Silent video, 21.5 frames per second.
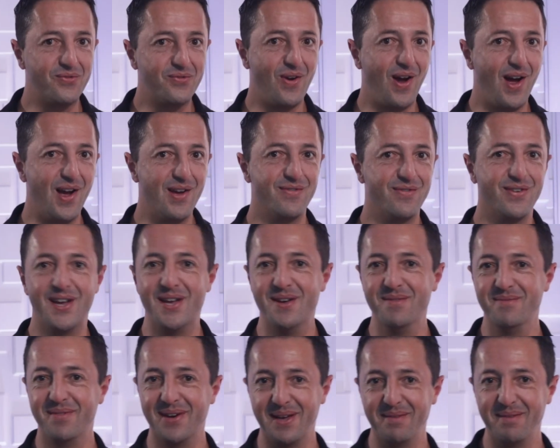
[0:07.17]
Drive
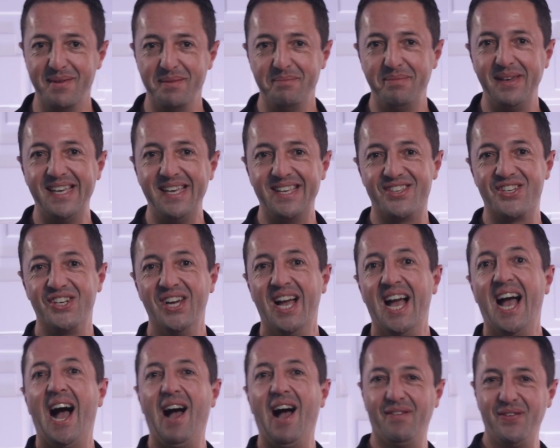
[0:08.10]
in Miami Beach.
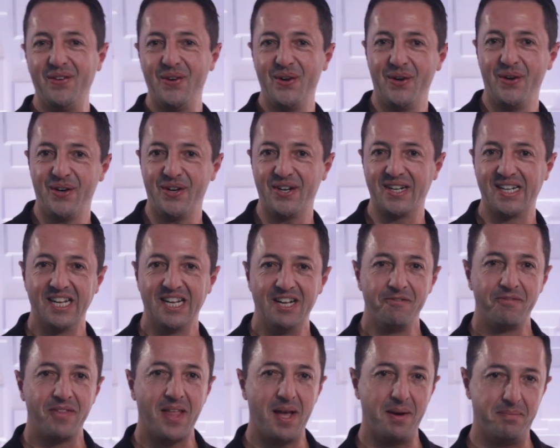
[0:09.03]
Have you heard
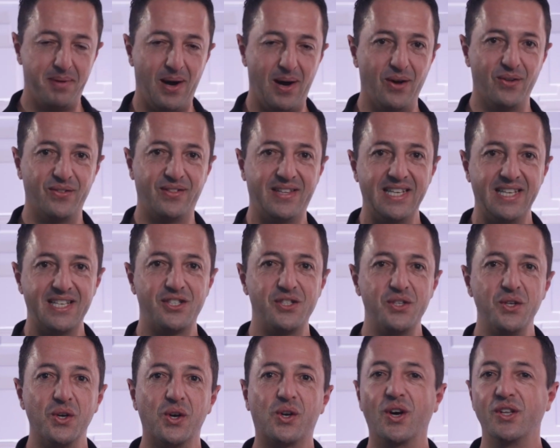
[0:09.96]
about
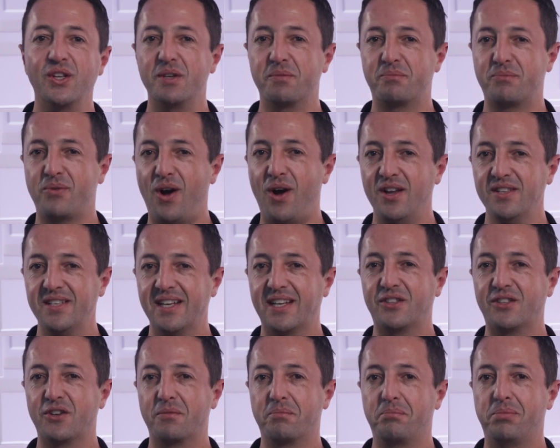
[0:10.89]
this new condo
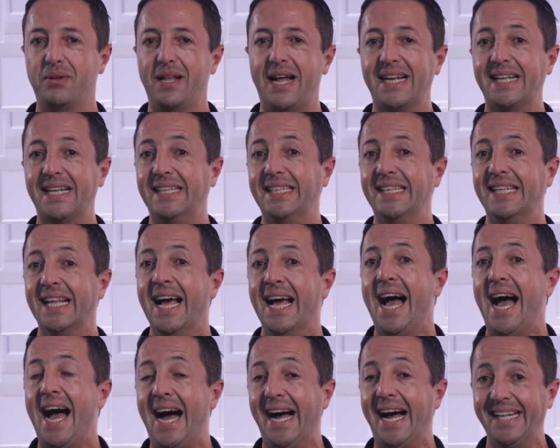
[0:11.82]
project they're planning
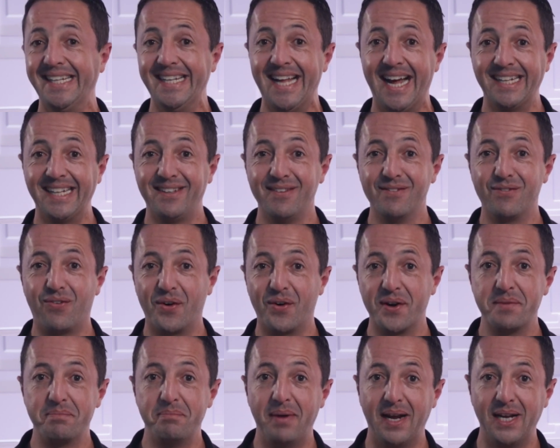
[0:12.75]
at
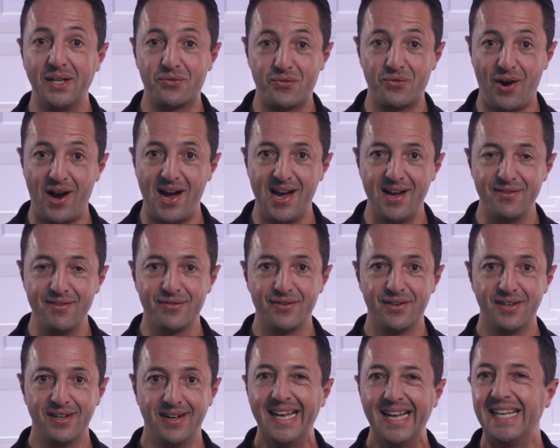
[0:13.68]
1940 Bay
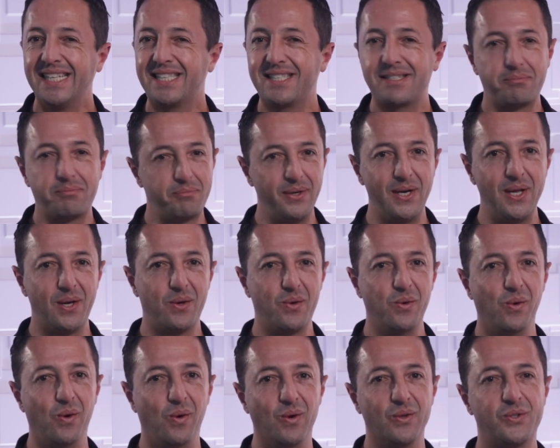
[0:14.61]
Drive? It's pretty
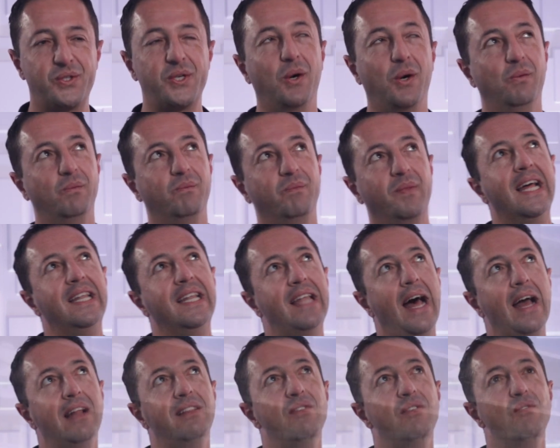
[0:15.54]
cool. So
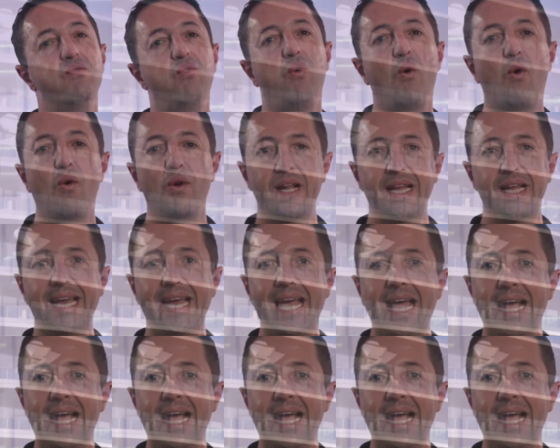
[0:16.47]
1940